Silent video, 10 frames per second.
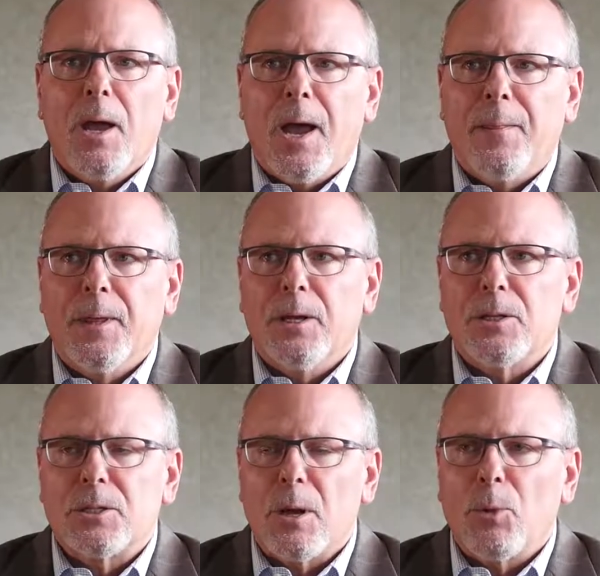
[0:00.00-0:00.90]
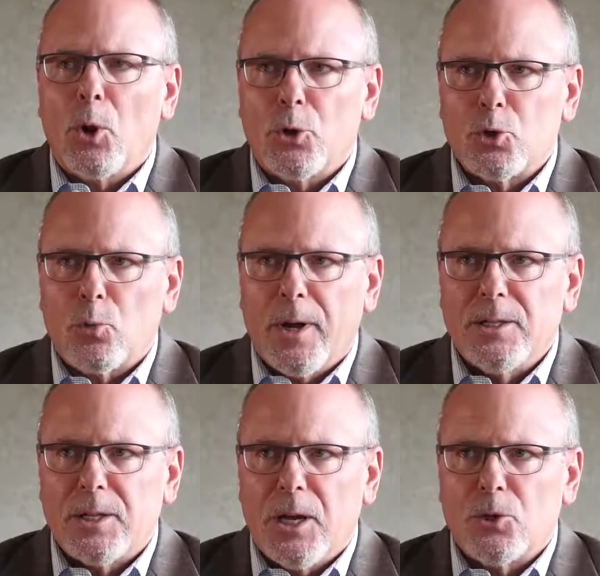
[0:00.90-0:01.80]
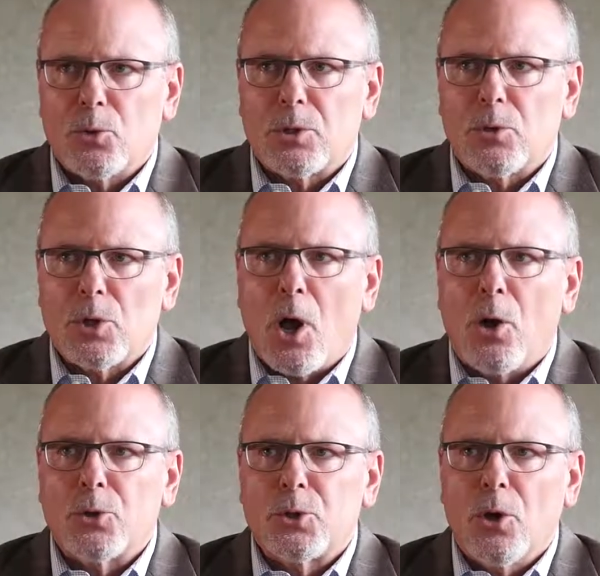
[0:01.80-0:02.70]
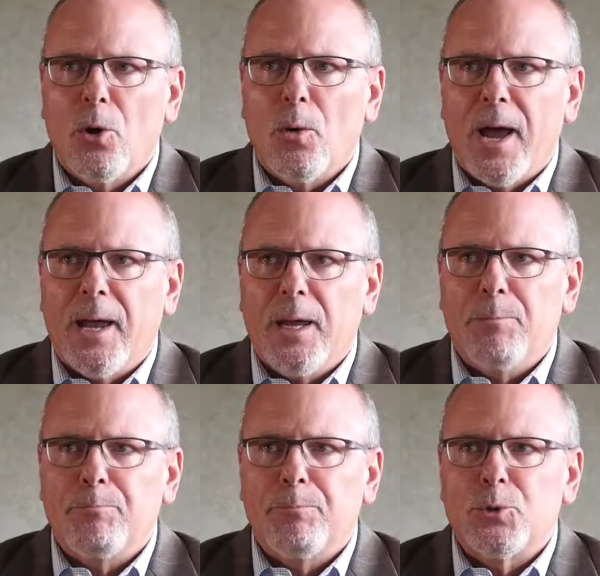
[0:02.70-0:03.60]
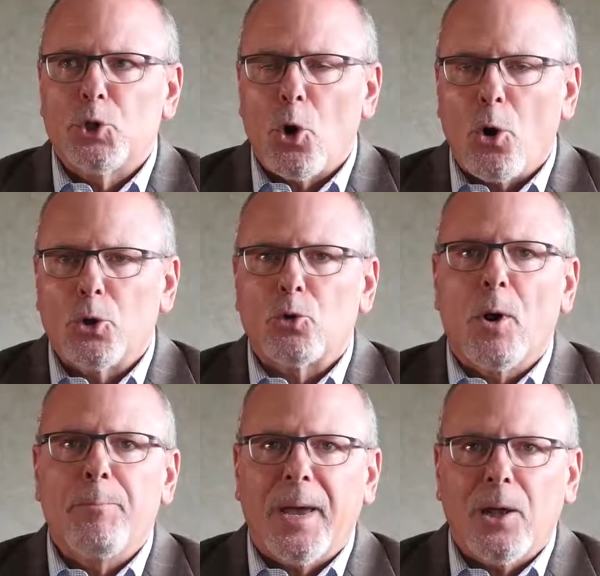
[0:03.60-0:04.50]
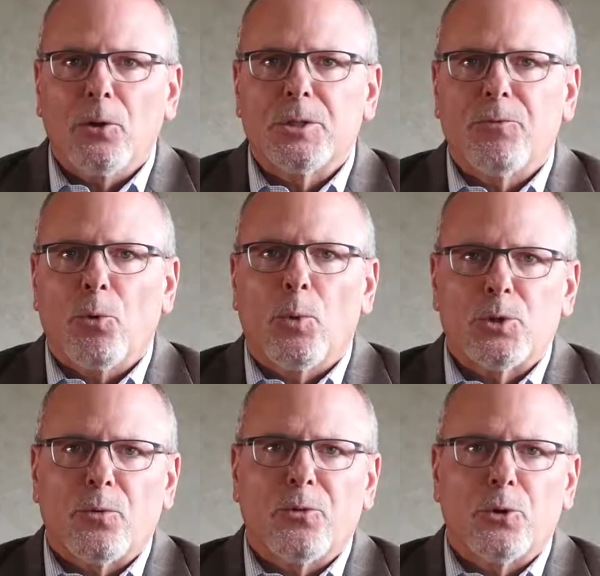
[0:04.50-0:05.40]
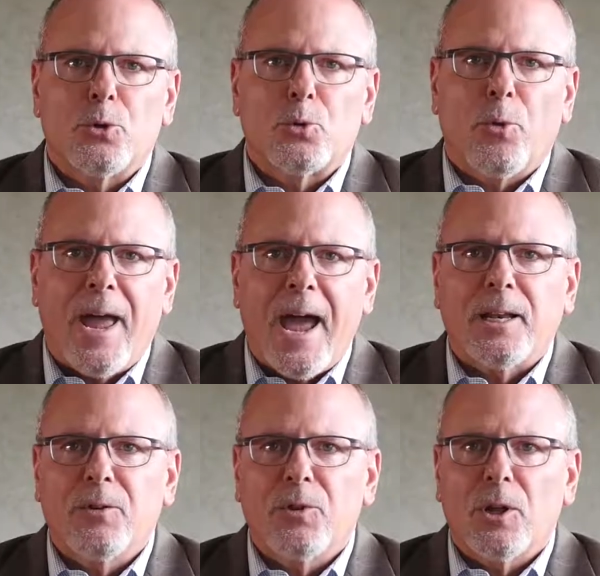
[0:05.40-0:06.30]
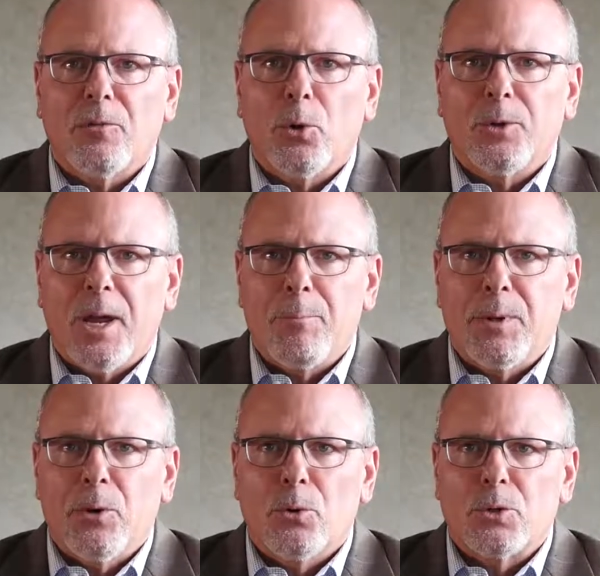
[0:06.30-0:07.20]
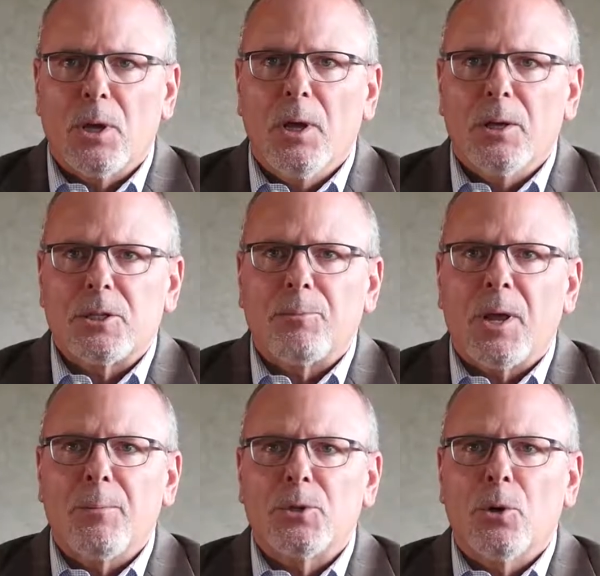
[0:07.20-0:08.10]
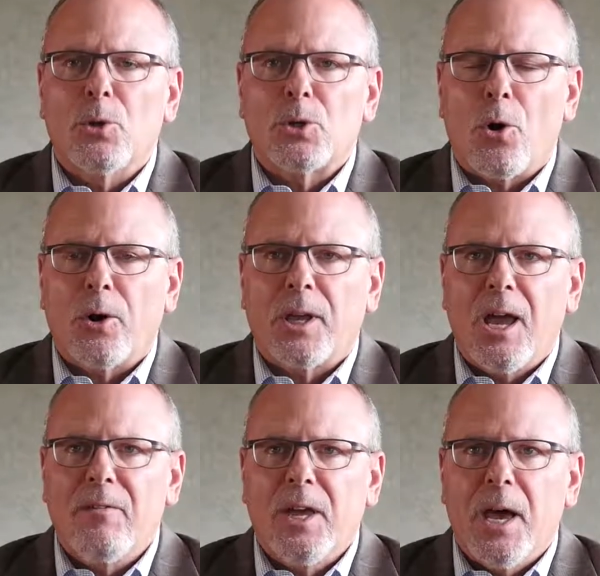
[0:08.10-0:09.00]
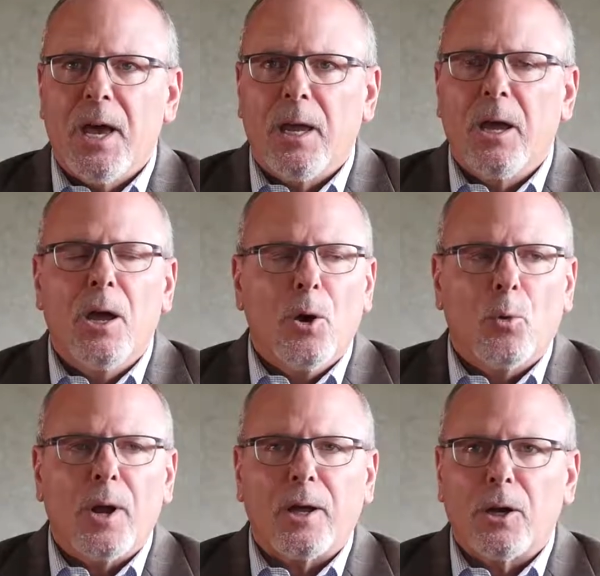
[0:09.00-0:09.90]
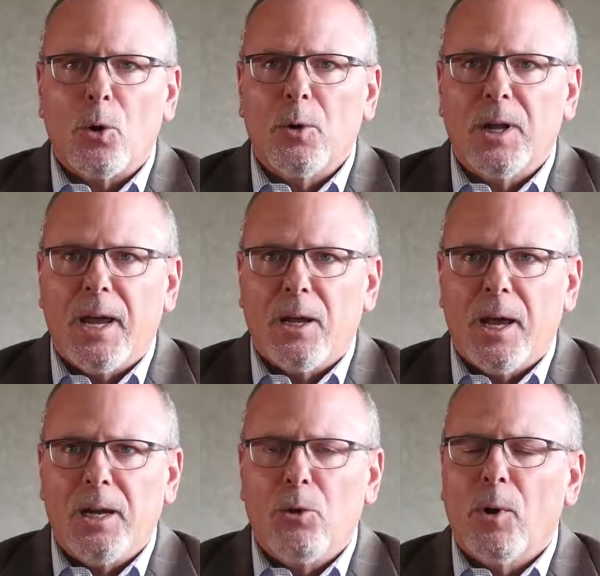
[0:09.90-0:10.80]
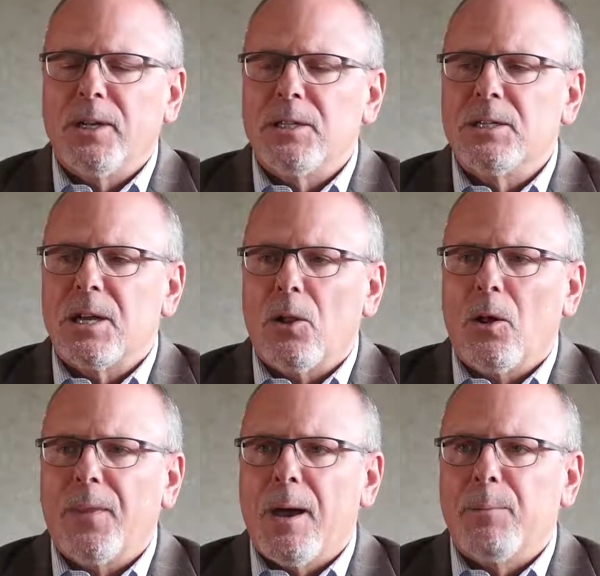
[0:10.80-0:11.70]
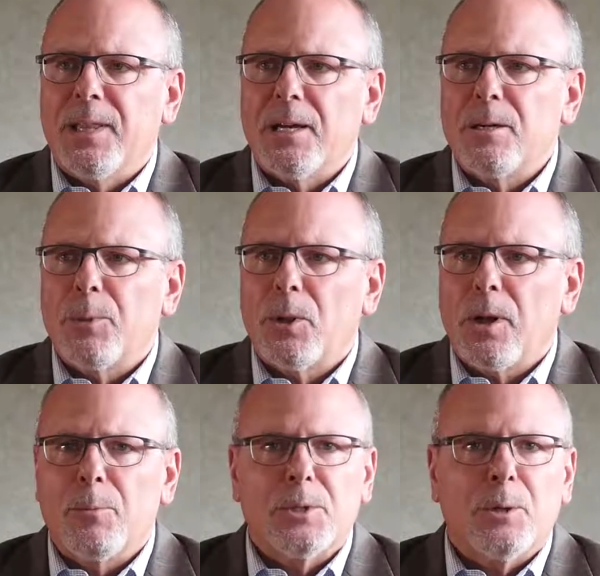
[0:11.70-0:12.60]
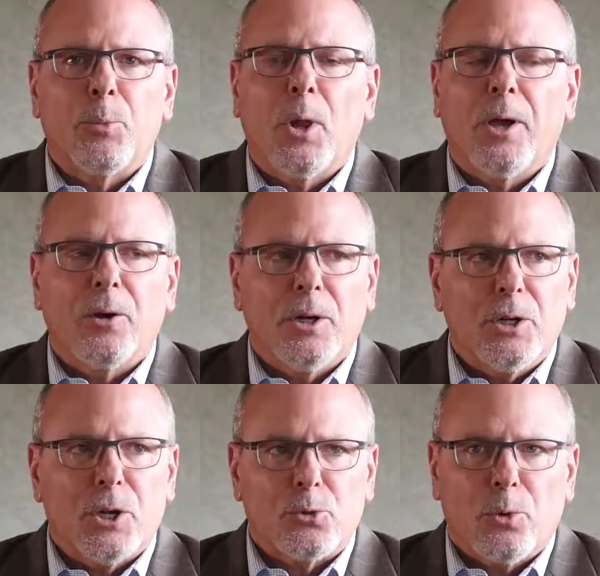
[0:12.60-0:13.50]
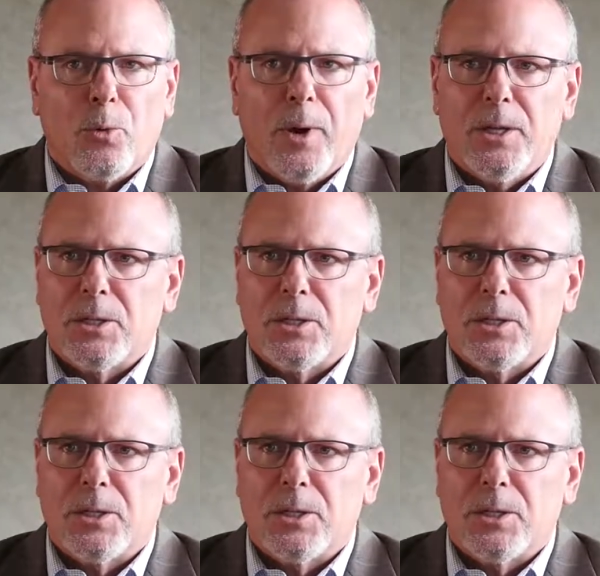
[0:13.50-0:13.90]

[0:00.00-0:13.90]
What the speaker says: And then in some larger rate schedules, there's also a charge or a penalty for what's referred to as reactive kilovolt amperes, sometimes known as RKVA. We're not going to go into any great detail on that, but that typically comes into play on industrial rate